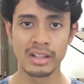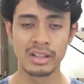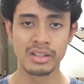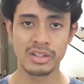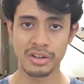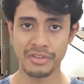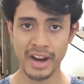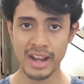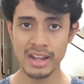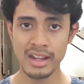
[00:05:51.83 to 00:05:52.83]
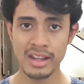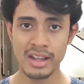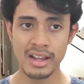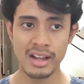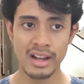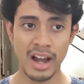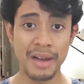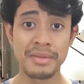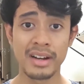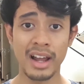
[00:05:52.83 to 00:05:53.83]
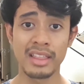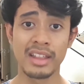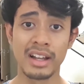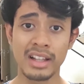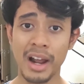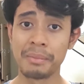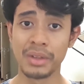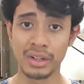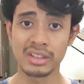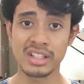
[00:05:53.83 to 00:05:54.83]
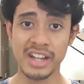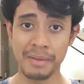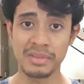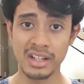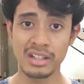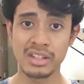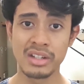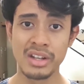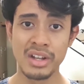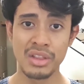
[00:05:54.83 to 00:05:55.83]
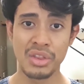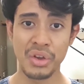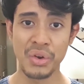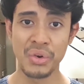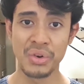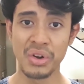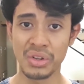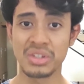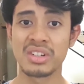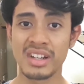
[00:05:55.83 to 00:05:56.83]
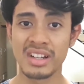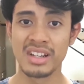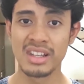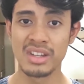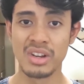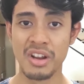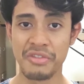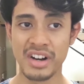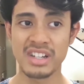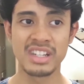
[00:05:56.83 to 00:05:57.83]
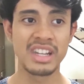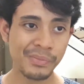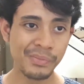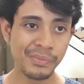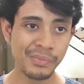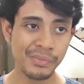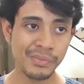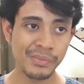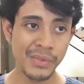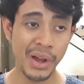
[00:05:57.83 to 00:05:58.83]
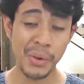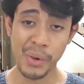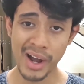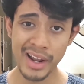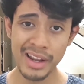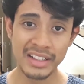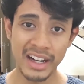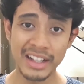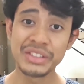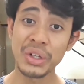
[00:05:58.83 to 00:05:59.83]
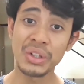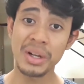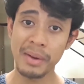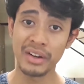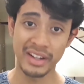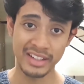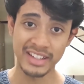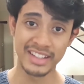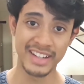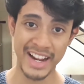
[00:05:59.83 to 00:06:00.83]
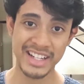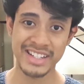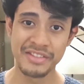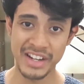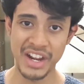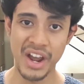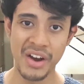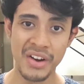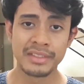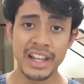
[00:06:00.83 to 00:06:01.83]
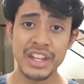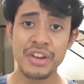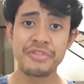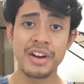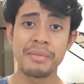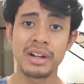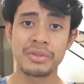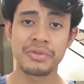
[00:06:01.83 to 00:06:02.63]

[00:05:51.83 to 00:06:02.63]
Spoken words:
survey, I'm glad that I'm not accepted to those university. And why? I'll talk about it in the next video. Thank you very much